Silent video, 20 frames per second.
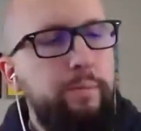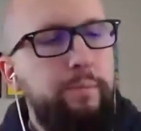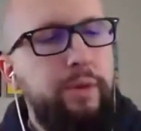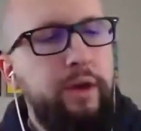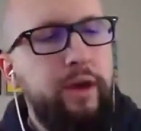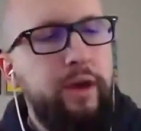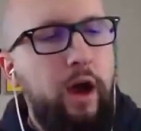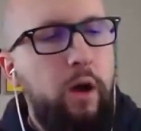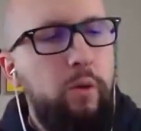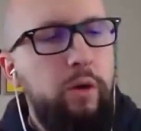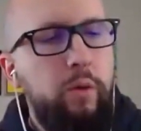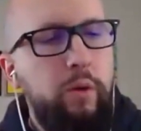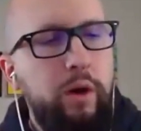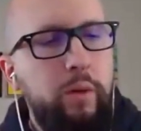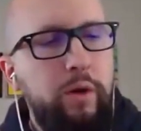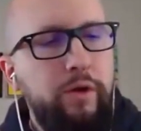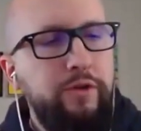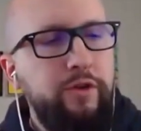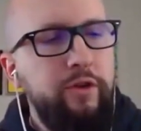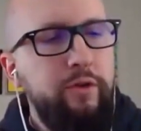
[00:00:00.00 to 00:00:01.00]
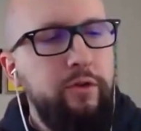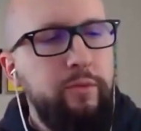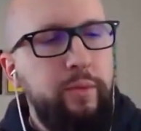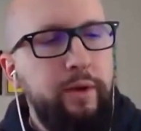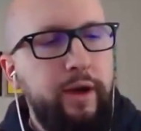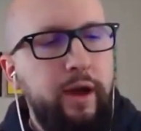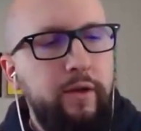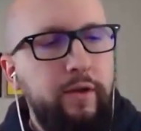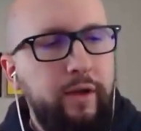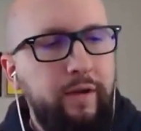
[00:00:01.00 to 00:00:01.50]
pick out what I want you to do is
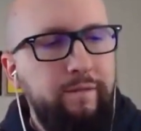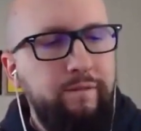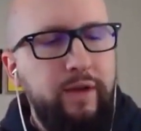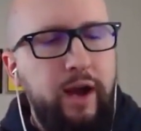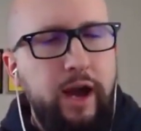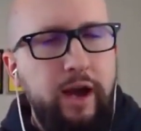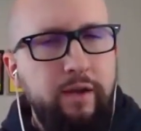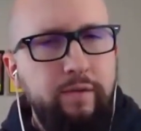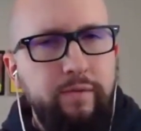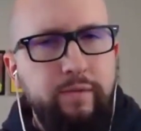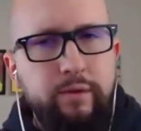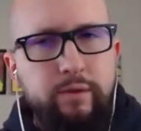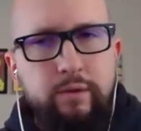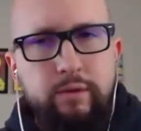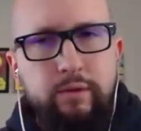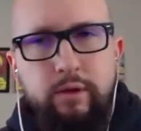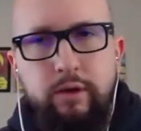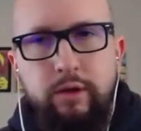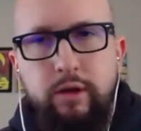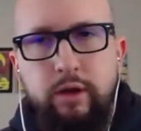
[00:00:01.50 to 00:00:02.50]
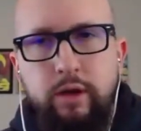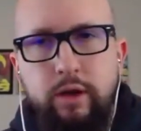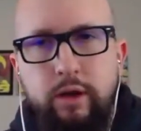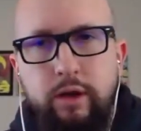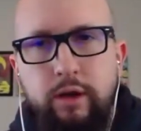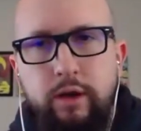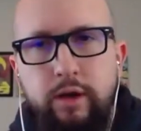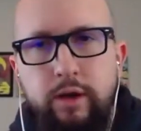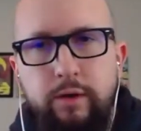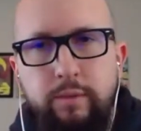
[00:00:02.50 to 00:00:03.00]
pick out like five
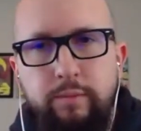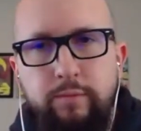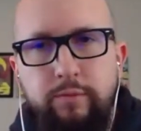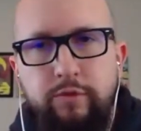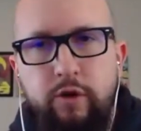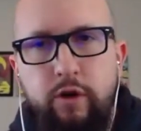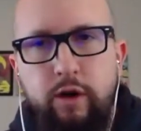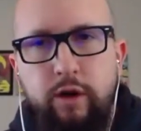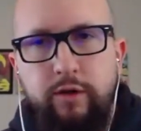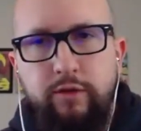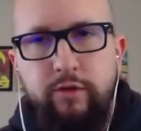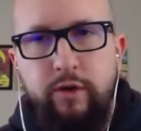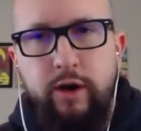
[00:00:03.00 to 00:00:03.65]
drawings,